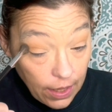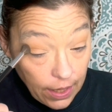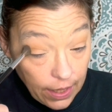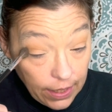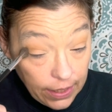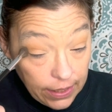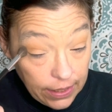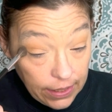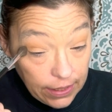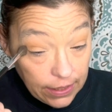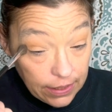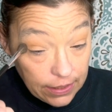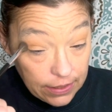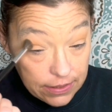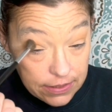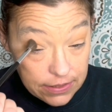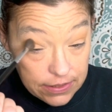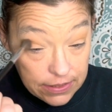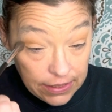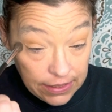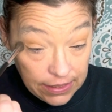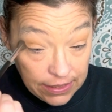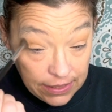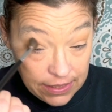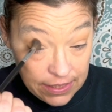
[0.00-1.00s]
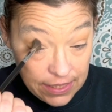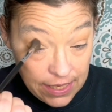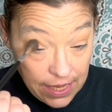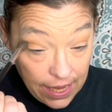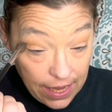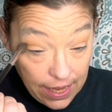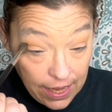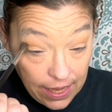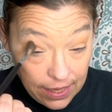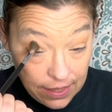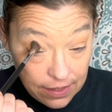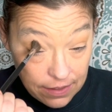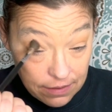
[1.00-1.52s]
And in
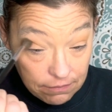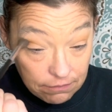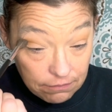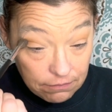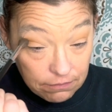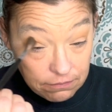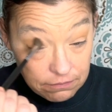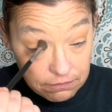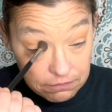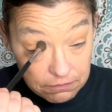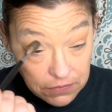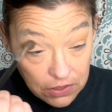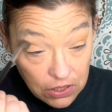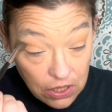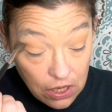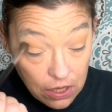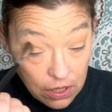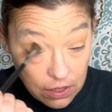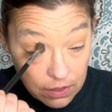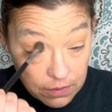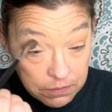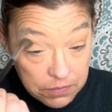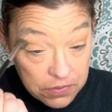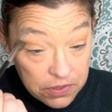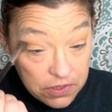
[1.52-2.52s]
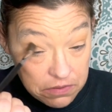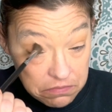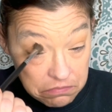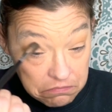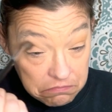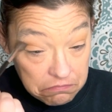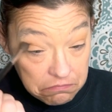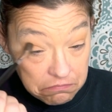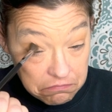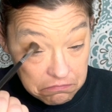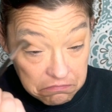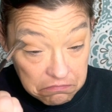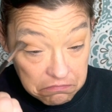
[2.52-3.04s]
that comes,
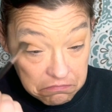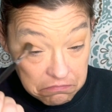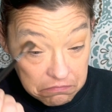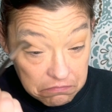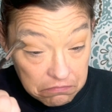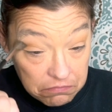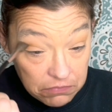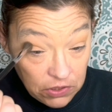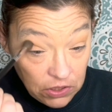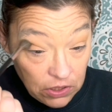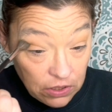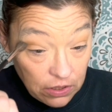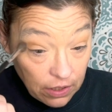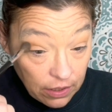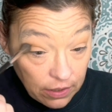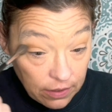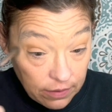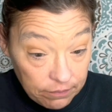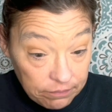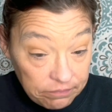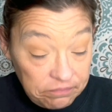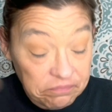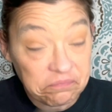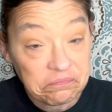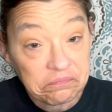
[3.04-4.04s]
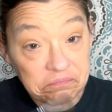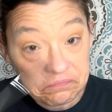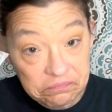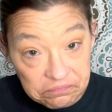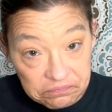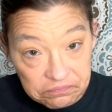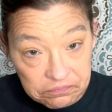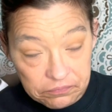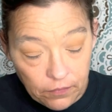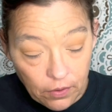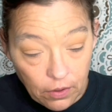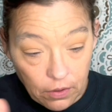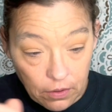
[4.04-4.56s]
you know,
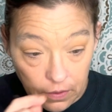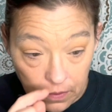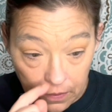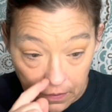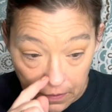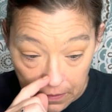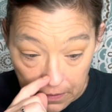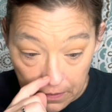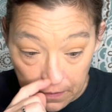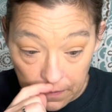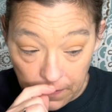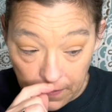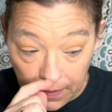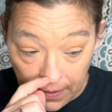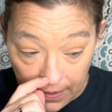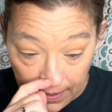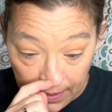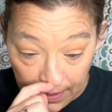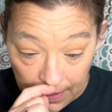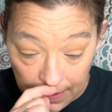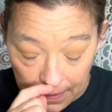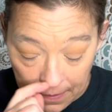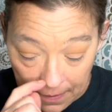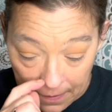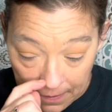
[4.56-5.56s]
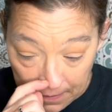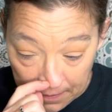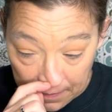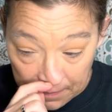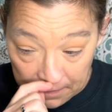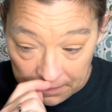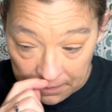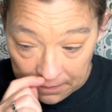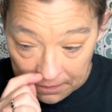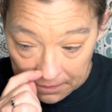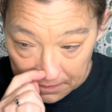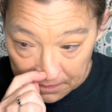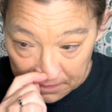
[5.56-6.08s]
the
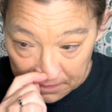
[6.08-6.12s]
um